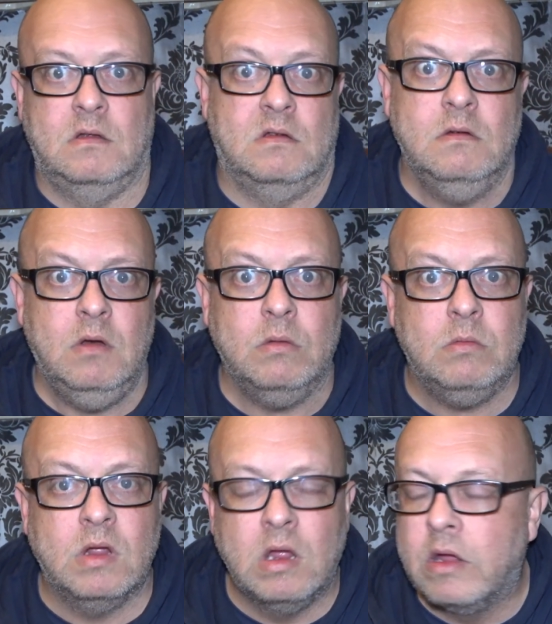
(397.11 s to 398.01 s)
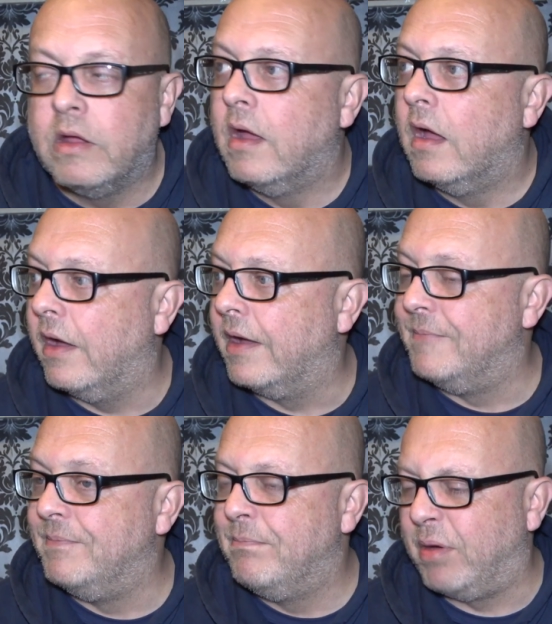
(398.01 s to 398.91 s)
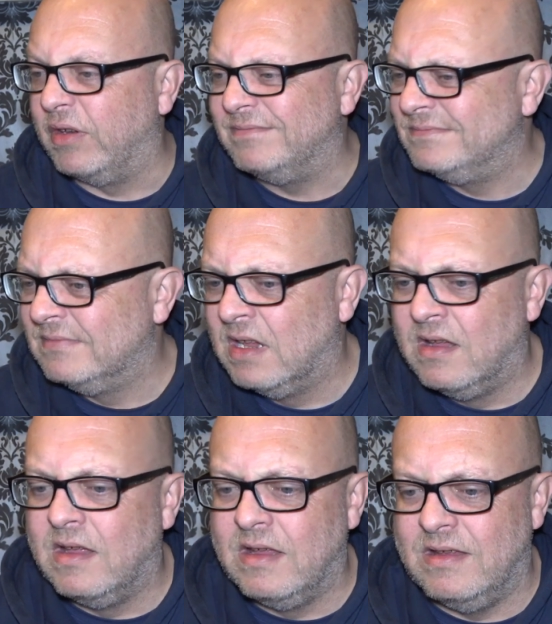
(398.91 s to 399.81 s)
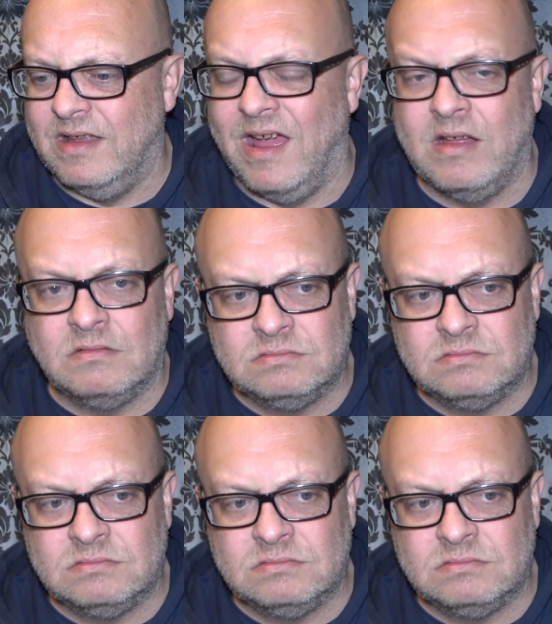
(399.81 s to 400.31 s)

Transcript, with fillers: I don't know. Um, but yeah,